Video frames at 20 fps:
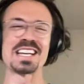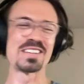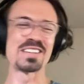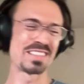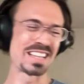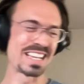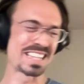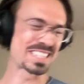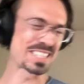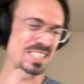if
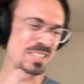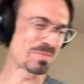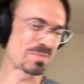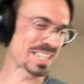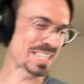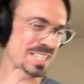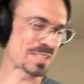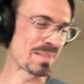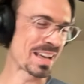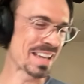that's the
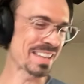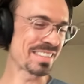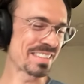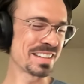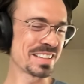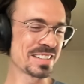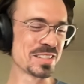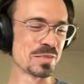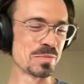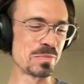best
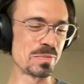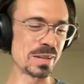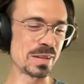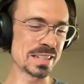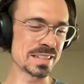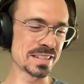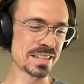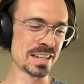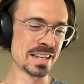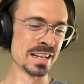method,
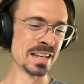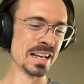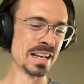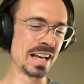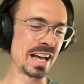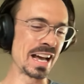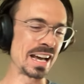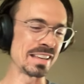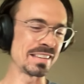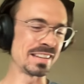but
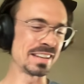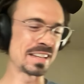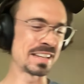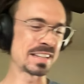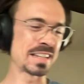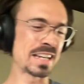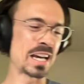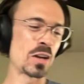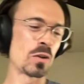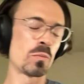I think it
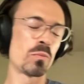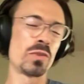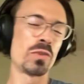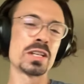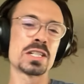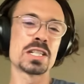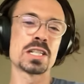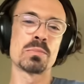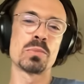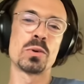kind of
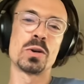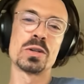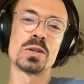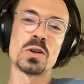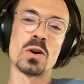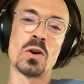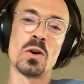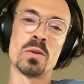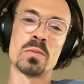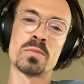brings the point
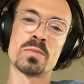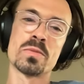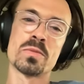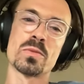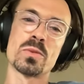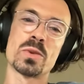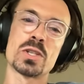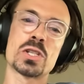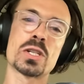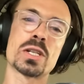home,
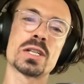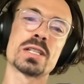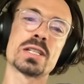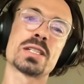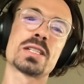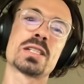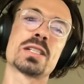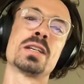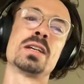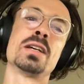which
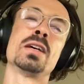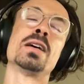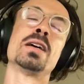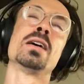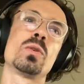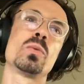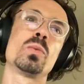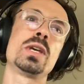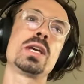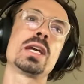is
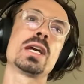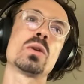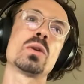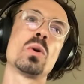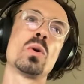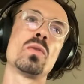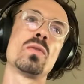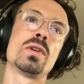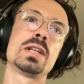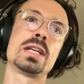we get
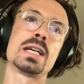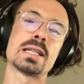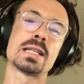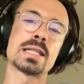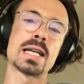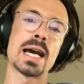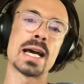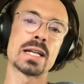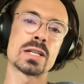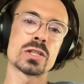overly
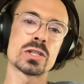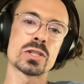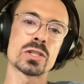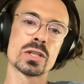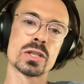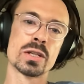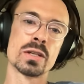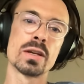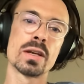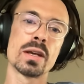
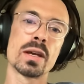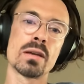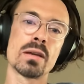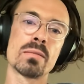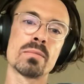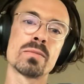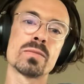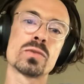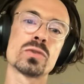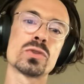attached
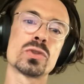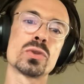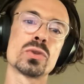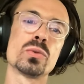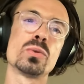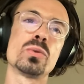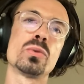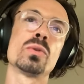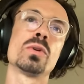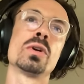
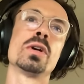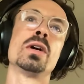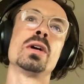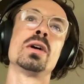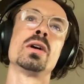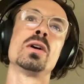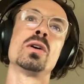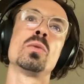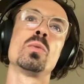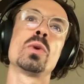to
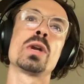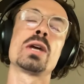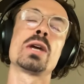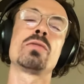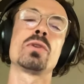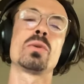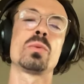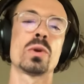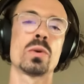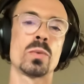
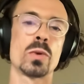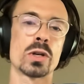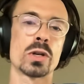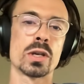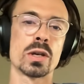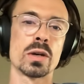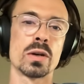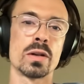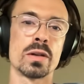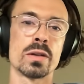whatever we're
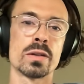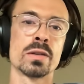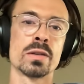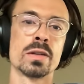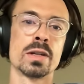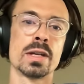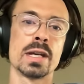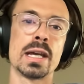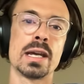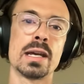working on.
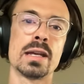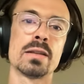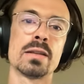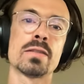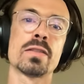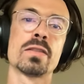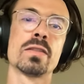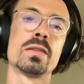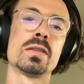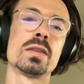
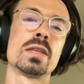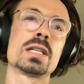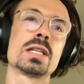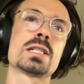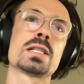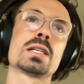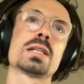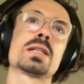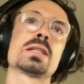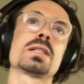And
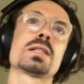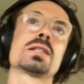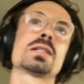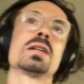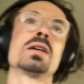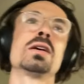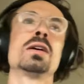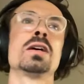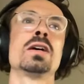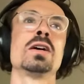this is
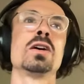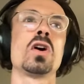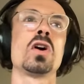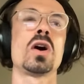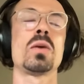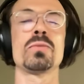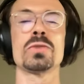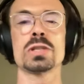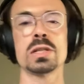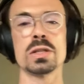
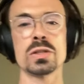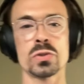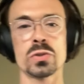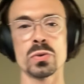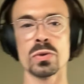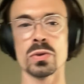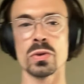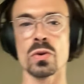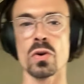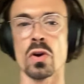obviously true
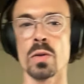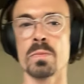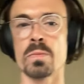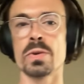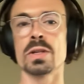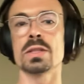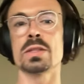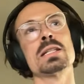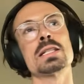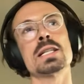in the
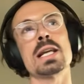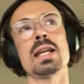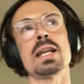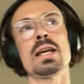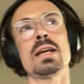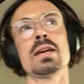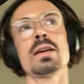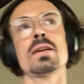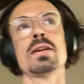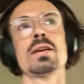corporate
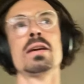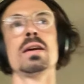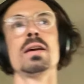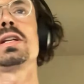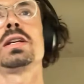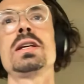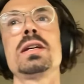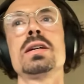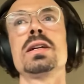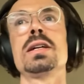setting,
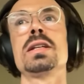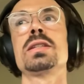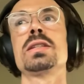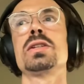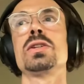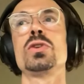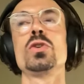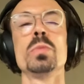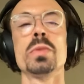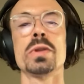but it's a
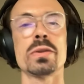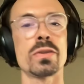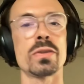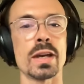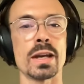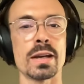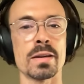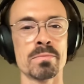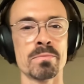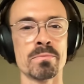human
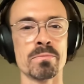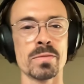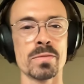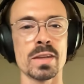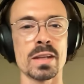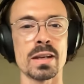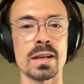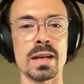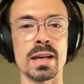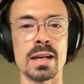thing.
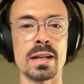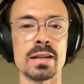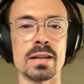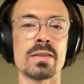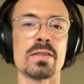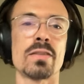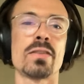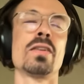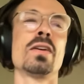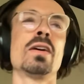And
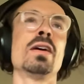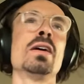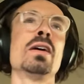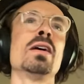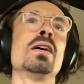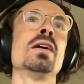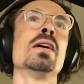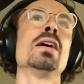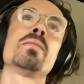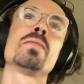
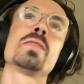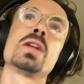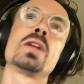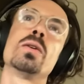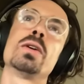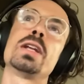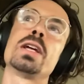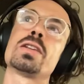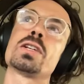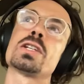
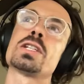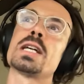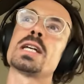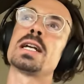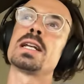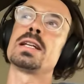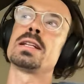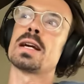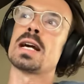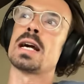another study that
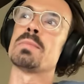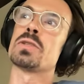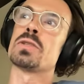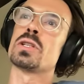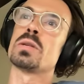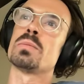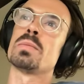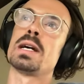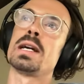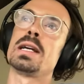comes to
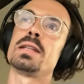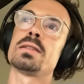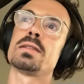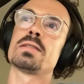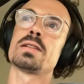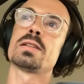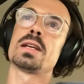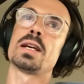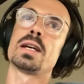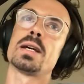mind
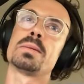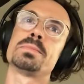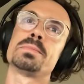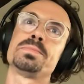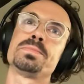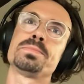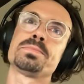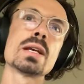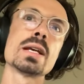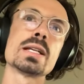
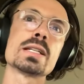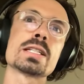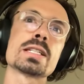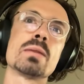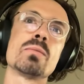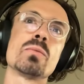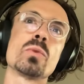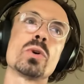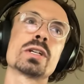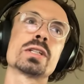is
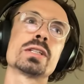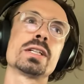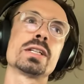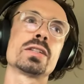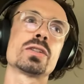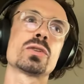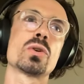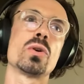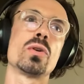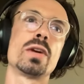some work
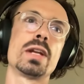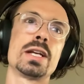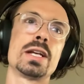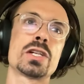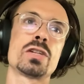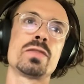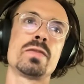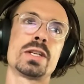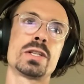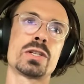that
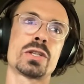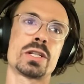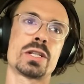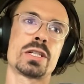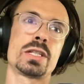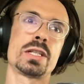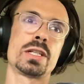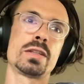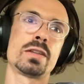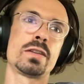Correlation
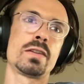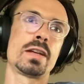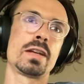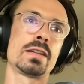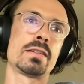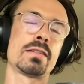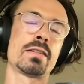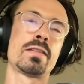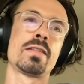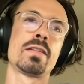Ventures did,
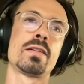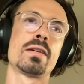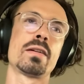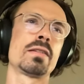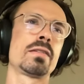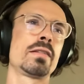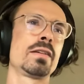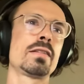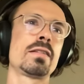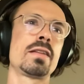that I
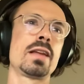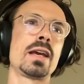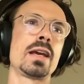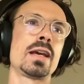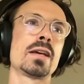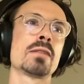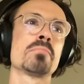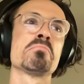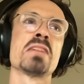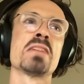think they